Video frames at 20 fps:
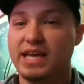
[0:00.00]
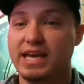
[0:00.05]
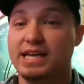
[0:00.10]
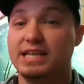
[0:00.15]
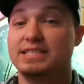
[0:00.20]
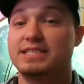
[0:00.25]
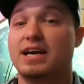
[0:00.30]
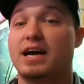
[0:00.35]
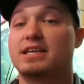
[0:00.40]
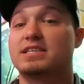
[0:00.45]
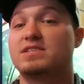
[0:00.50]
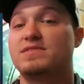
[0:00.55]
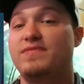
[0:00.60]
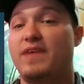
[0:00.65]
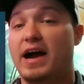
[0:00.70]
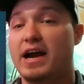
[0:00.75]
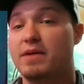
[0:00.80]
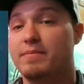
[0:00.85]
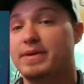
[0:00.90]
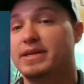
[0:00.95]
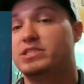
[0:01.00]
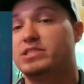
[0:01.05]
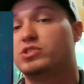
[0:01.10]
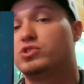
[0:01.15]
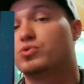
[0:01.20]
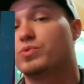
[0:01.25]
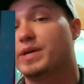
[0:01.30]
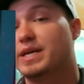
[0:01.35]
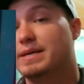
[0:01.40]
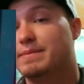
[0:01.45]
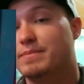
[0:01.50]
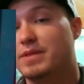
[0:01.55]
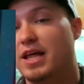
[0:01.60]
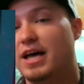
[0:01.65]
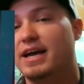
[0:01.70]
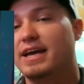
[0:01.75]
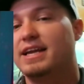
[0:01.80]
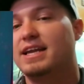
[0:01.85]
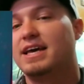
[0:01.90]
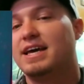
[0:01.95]
and he's got his Fireman Dream
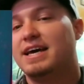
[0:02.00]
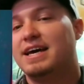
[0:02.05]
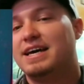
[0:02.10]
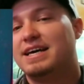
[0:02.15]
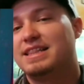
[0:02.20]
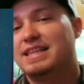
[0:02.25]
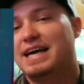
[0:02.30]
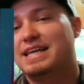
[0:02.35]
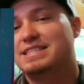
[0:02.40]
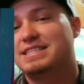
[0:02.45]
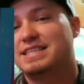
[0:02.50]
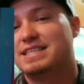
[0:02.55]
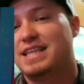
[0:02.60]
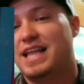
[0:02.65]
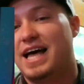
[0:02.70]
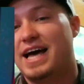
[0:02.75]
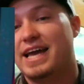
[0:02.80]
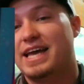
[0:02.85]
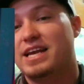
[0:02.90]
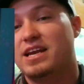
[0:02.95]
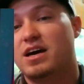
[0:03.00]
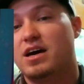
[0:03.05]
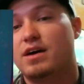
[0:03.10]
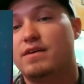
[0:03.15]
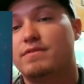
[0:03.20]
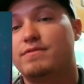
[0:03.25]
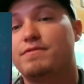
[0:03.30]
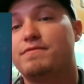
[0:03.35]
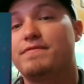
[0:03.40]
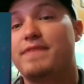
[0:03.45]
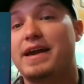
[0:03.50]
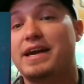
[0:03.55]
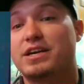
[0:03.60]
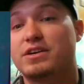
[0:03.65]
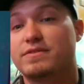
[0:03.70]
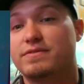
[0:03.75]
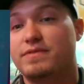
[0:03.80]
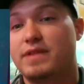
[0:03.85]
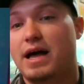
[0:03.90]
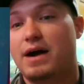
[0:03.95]
line. That's a line of
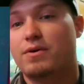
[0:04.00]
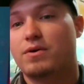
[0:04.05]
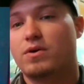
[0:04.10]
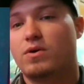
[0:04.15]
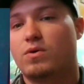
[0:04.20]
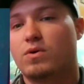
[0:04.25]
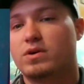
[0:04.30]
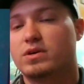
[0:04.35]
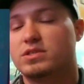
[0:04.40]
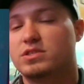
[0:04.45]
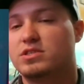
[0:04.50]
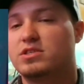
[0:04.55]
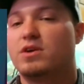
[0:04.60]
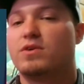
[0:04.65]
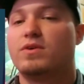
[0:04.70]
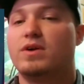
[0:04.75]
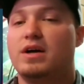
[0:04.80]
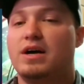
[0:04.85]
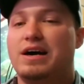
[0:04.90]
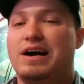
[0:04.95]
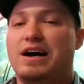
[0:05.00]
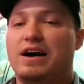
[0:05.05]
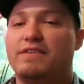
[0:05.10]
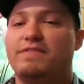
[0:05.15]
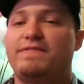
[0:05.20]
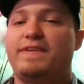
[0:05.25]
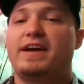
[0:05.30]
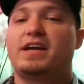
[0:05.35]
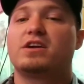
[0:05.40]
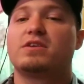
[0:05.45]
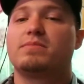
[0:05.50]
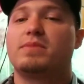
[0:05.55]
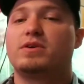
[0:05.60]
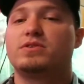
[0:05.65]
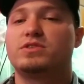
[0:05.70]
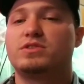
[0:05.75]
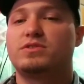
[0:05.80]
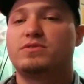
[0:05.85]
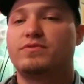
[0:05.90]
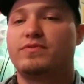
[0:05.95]
fader flowerhorns. So a fader,
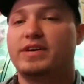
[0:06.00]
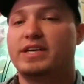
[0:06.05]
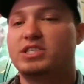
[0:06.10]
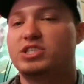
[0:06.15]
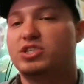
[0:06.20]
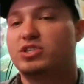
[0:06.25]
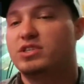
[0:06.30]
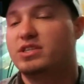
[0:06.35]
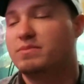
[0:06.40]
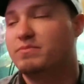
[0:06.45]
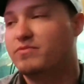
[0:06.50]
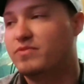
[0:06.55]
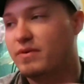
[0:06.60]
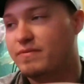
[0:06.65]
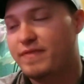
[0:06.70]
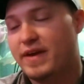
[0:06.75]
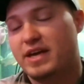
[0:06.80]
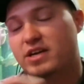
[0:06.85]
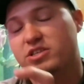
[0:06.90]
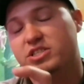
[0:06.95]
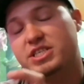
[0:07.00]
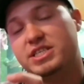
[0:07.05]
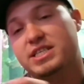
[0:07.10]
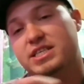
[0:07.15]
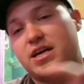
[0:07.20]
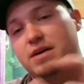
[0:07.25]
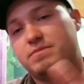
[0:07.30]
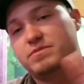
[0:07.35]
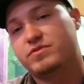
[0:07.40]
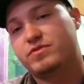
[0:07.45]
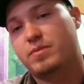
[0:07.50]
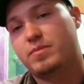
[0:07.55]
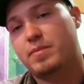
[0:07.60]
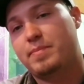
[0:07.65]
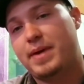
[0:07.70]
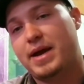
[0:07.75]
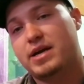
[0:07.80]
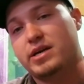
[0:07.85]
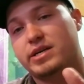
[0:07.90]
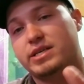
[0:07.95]
most fish, the fader gene comes from the
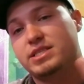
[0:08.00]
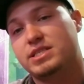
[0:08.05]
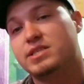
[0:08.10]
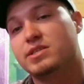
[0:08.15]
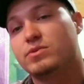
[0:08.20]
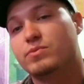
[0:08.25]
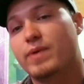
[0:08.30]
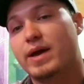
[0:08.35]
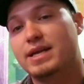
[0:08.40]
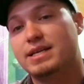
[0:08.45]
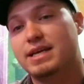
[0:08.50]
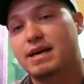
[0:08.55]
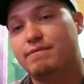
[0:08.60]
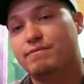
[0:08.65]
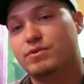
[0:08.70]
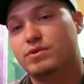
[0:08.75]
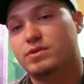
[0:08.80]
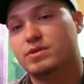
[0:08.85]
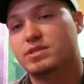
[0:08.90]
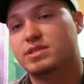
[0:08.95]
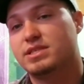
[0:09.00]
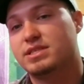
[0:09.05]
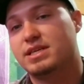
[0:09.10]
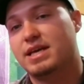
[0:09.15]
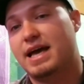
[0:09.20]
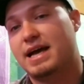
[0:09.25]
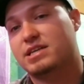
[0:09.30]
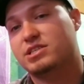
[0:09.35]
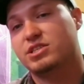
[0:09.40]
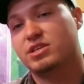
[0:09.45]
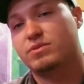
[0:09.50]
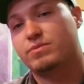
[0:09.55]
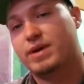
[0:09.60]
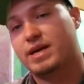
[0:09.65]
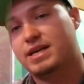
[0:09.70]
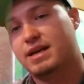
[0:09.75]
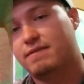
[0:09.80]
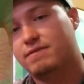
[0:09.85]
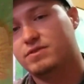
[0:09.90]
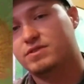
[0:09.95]
parrots and the red devils, actually the
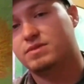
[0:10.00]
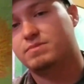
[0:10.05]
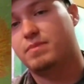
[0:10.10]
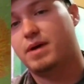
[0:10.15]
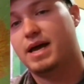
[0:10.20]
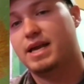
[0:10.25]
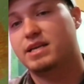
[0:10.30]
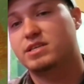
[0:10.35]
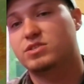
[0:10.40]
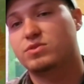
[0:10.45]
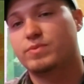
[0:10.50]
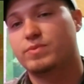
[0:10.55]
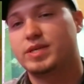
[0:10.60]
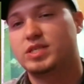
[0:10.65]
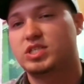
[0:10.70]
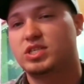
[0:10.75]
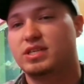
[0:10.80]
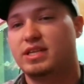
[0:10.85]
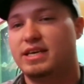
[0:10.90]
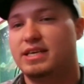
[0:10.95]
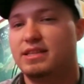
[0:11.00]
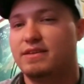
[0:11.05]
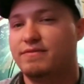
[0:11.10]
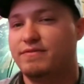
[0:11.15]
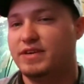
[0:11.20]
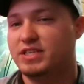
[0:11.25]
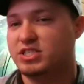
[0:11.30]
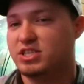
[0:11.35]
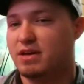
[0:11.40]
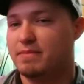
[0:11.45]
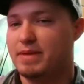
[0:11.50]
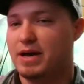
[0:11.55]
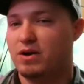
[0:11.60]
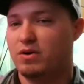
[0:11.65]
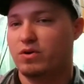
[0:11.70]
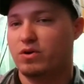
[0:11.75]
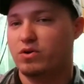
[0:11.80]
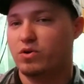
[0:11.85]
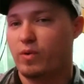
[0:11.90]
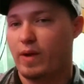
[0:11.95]
red devils and Midas originally, and the fish come
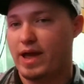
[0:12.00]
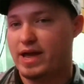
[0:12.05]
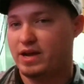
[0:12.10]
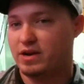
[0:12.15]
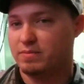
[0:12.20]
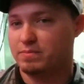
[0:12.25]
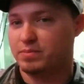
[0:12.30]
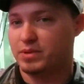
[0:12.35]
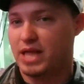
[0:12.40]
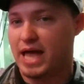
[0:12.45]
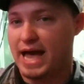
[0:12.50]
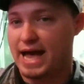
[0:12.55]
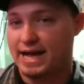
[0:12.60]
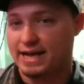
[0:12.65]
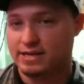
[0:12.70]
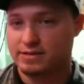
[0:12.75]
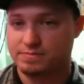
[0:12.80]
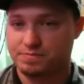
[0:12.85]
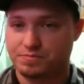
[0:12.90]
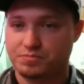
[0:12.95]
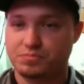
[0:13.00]
out gray or black,